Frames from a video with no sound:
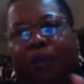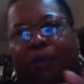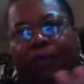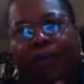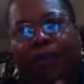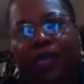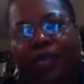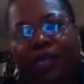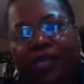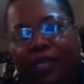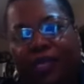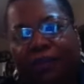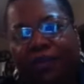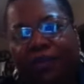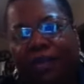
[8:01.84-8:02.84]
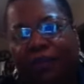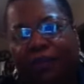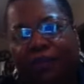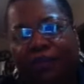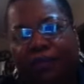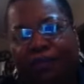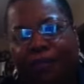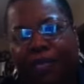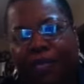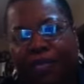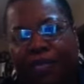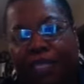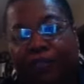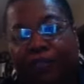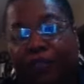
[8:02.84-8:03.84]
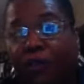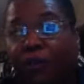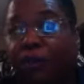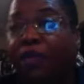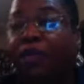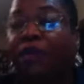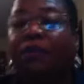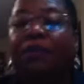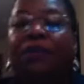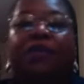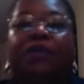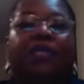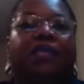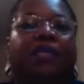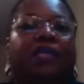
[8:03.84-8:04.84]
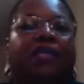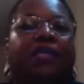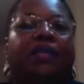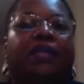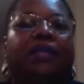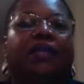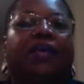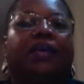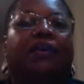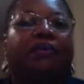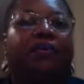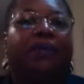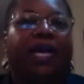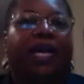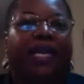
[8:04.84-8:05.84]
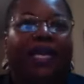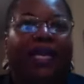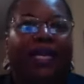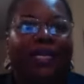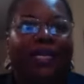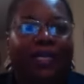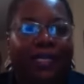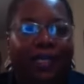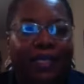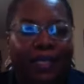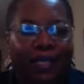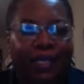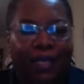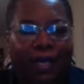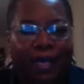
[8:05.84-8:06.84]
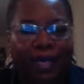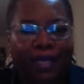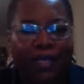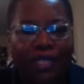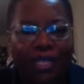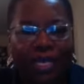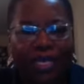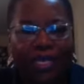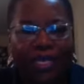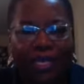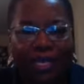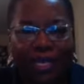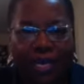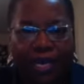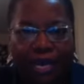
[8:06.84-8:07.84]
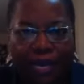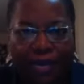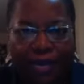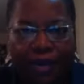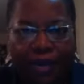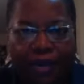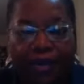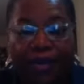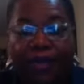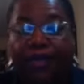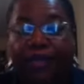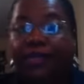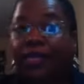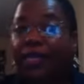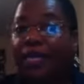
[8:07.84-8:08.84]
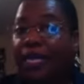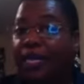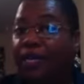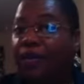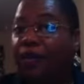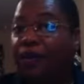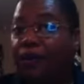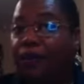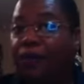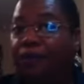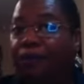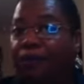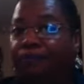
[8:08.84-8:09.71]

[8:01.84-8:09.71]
we put it in some type of a business form, but we're still not ready, not just yet, to let it go.